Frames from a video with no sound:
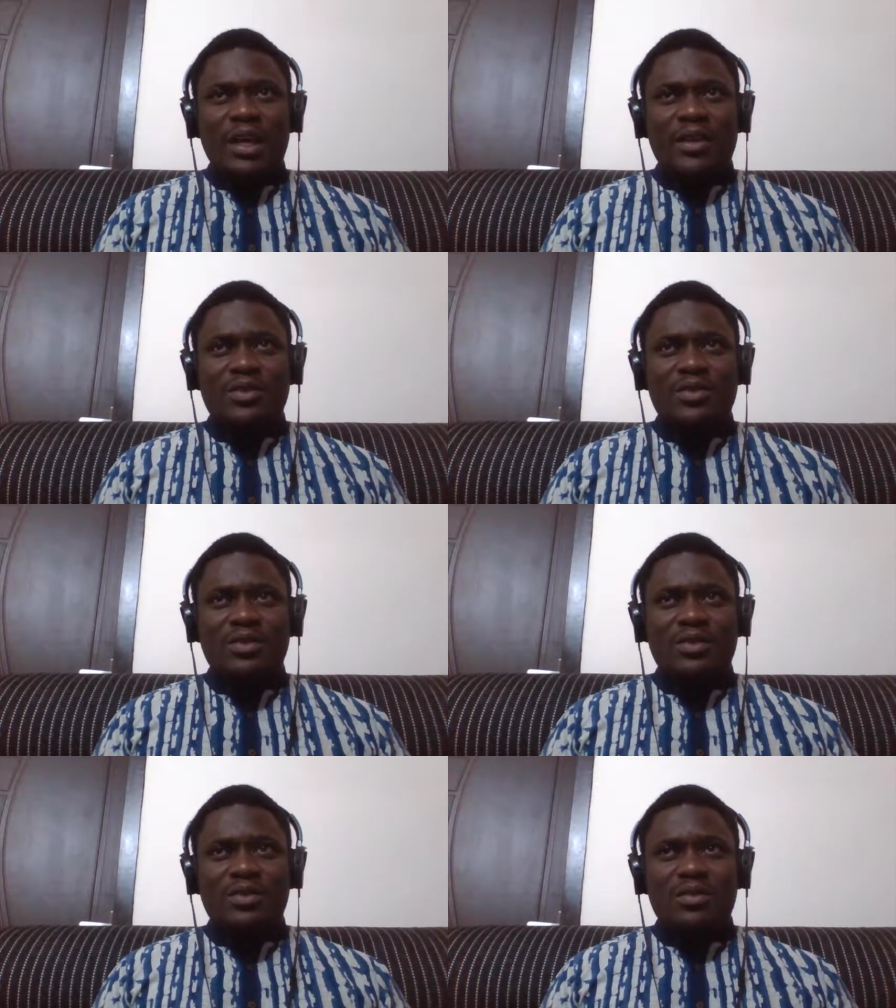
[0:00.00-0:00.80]

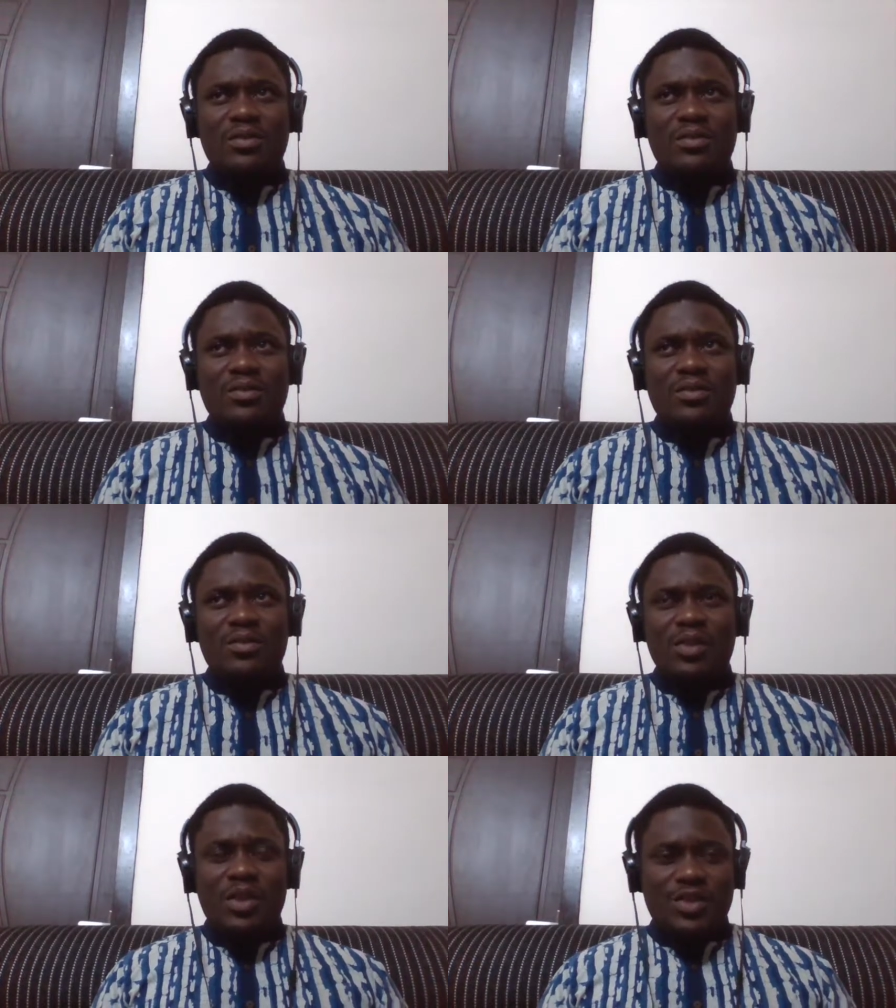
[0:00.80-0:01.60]
that
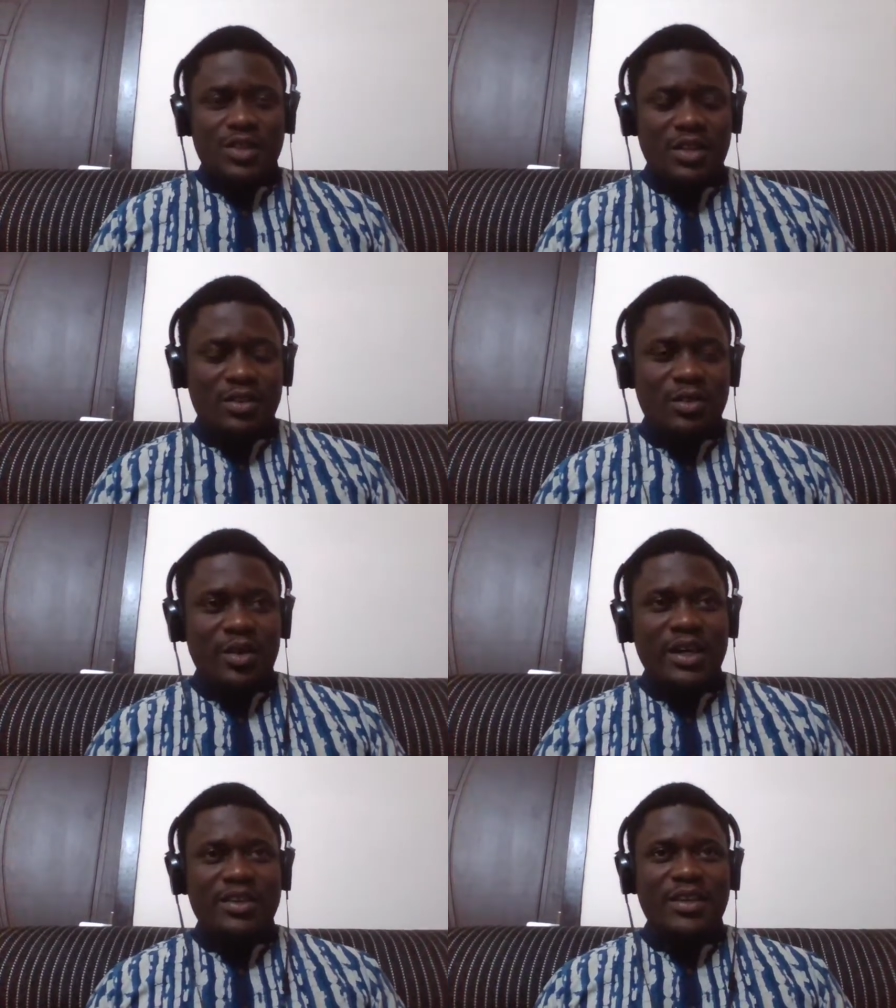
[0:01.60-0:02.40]
Ursula,
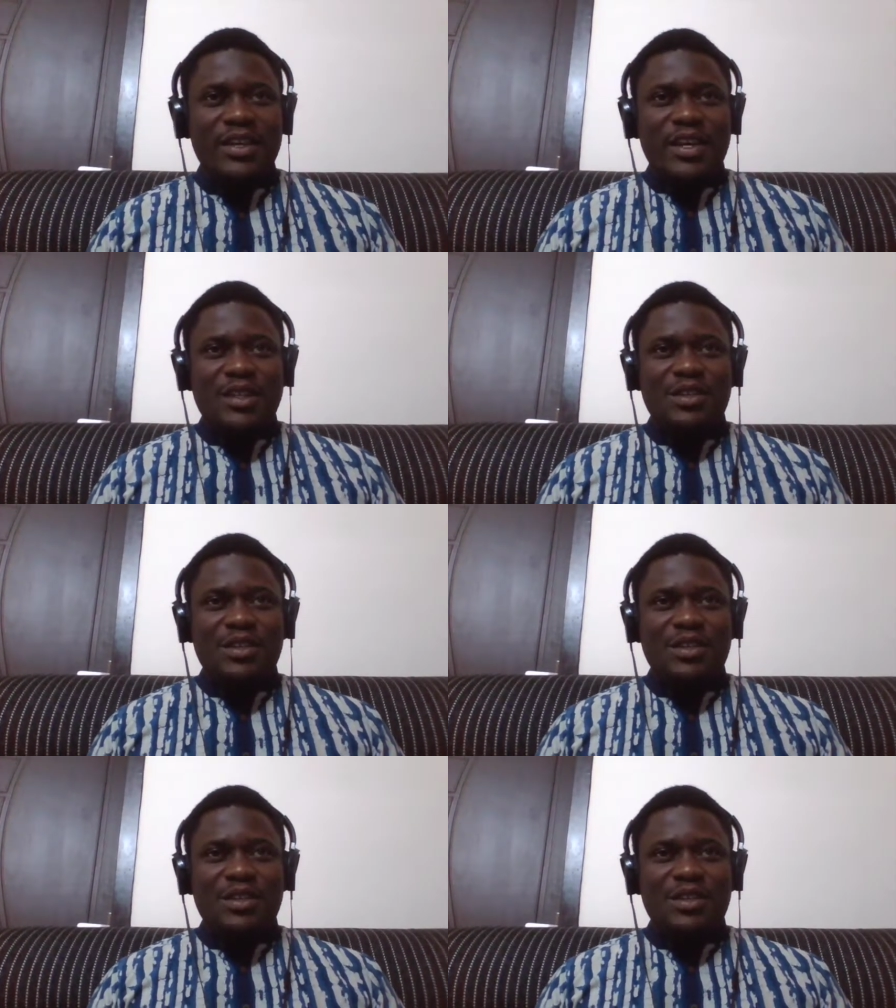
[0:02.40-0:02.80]
the writer,